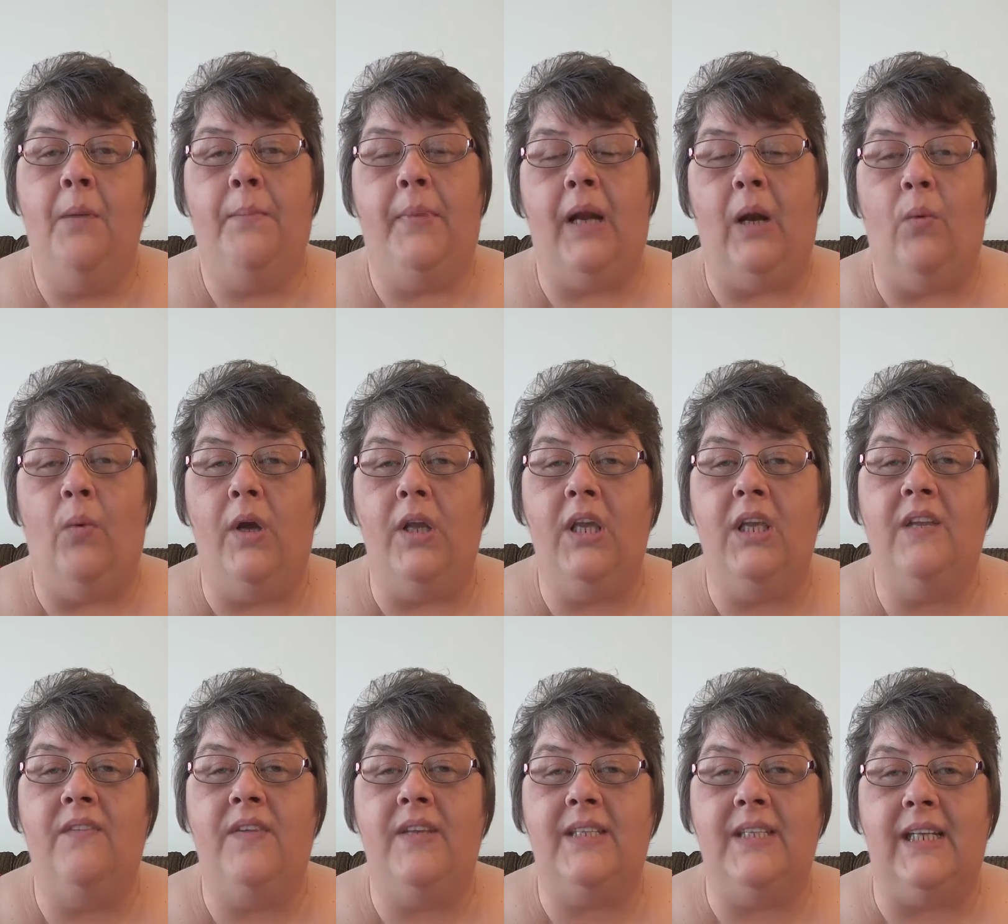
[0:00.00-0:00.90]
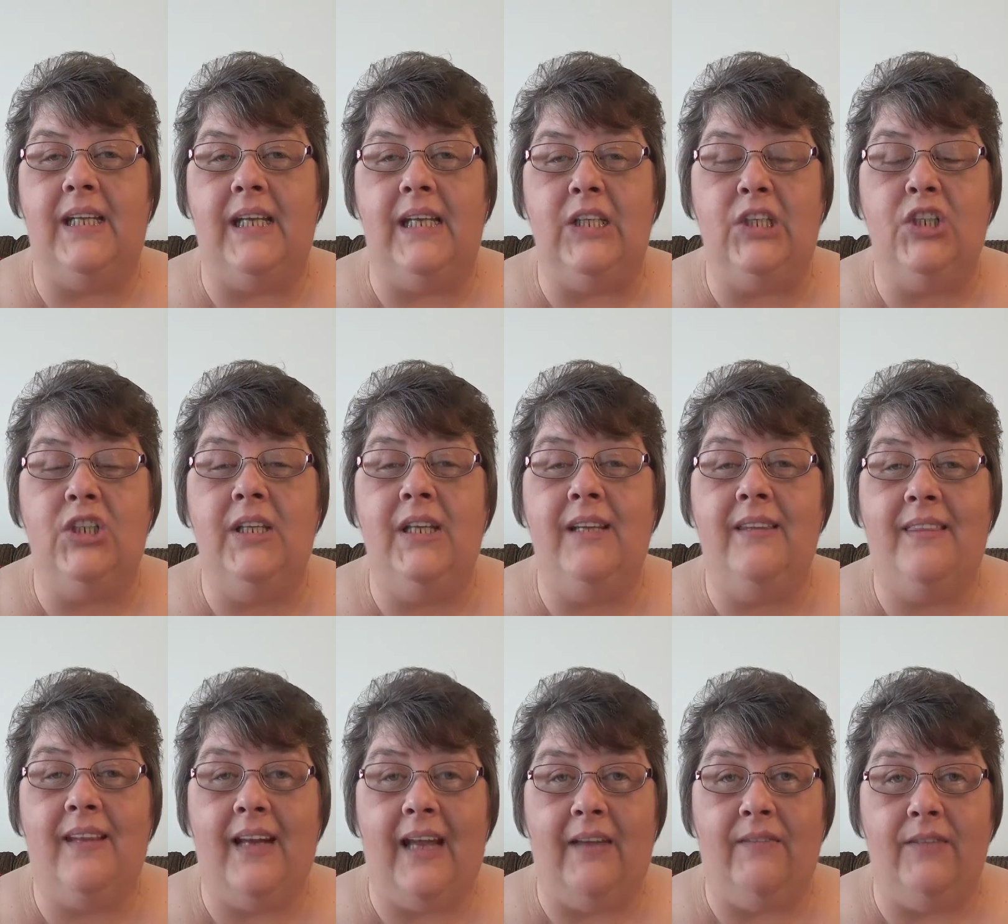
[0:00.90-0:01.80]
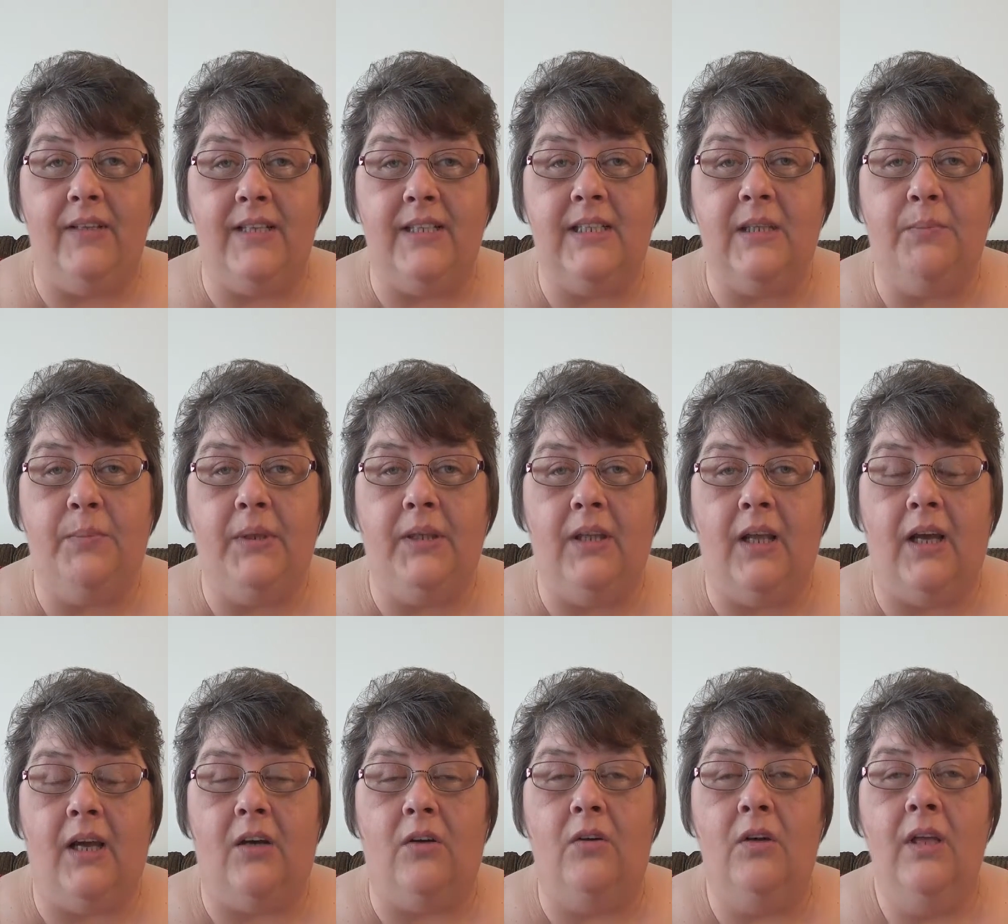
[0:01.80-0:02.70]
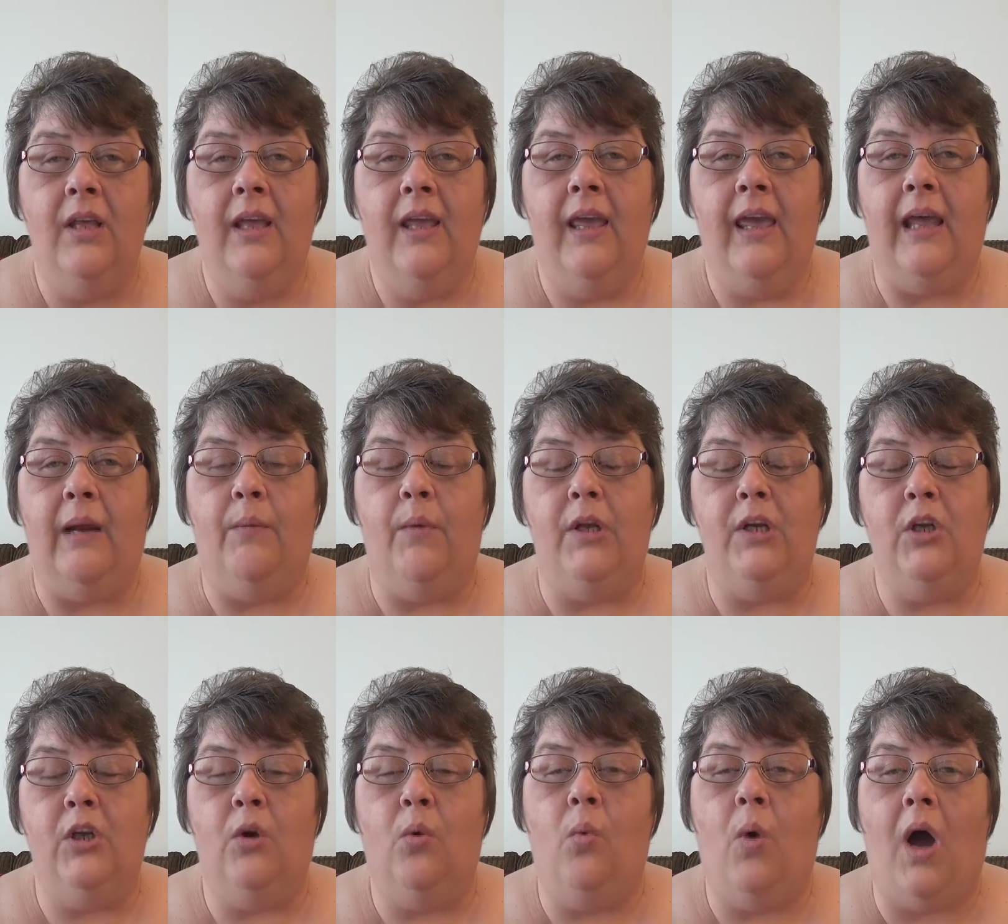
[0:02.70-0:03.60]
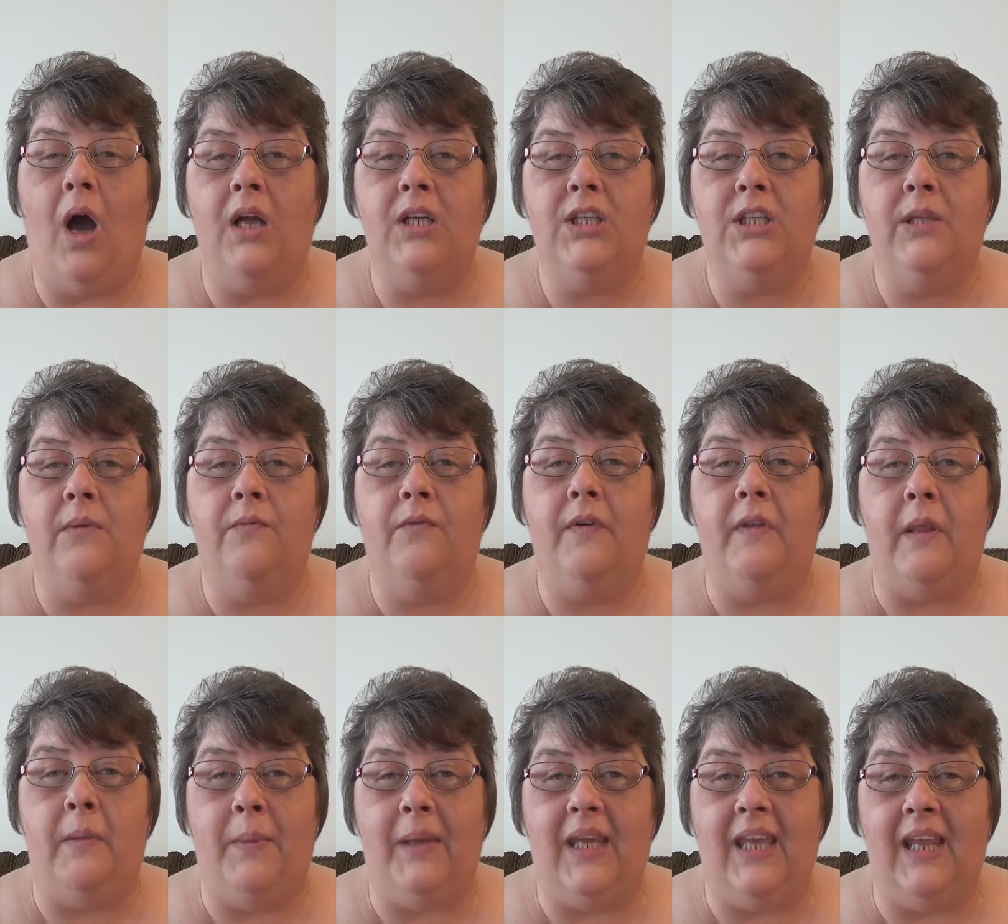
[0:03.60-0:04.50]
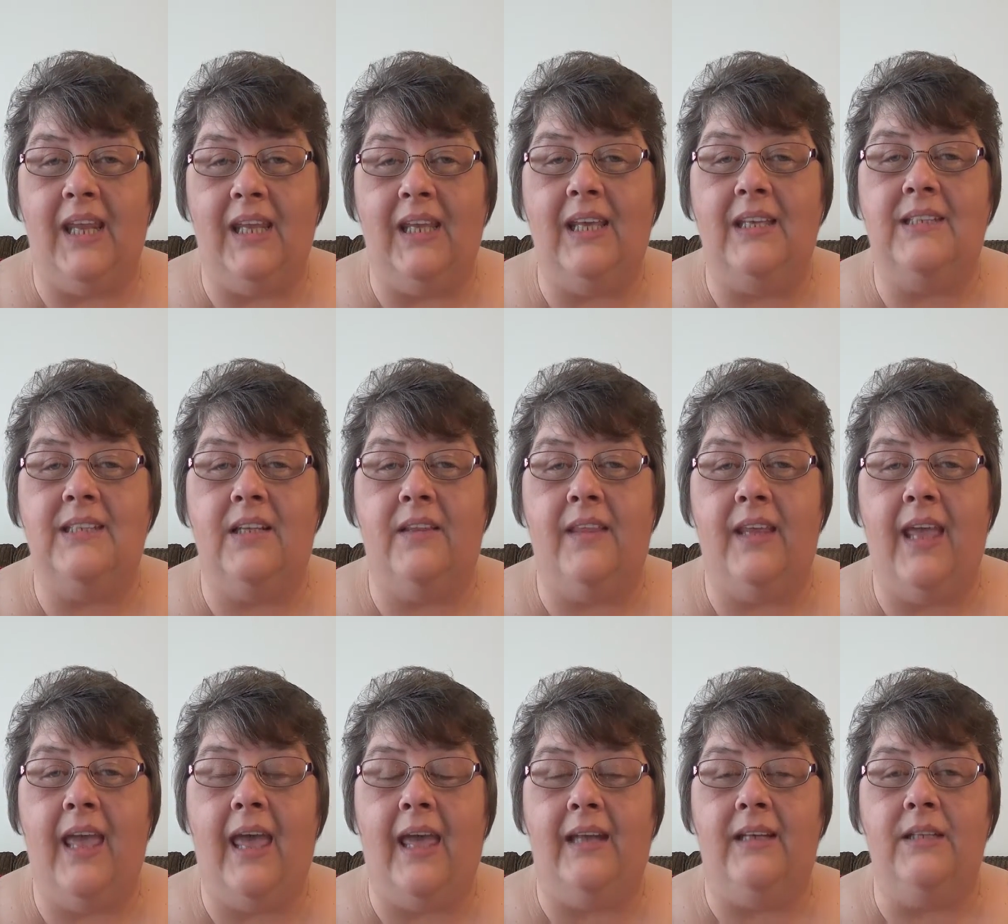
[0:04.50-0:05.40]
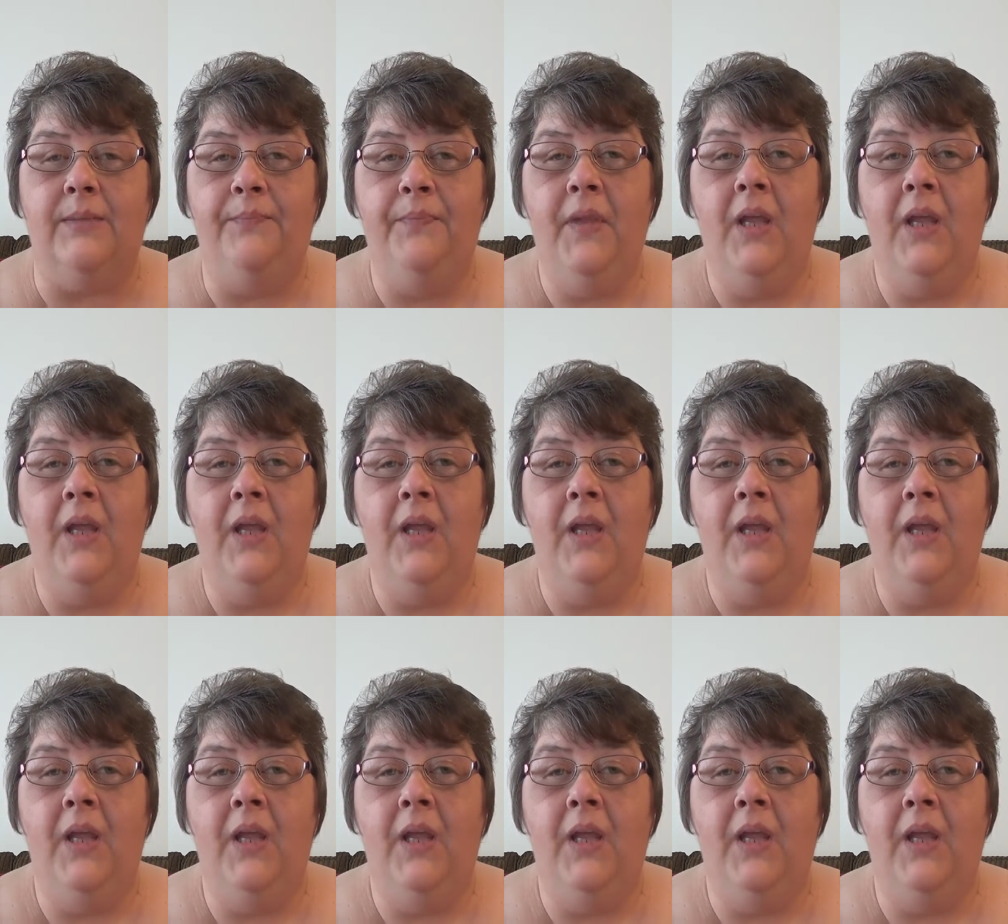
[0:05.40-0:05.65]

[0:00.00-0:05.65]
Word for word: but I want you to visit each link that I have listed below, and I want you to watch them from the beginning until the end.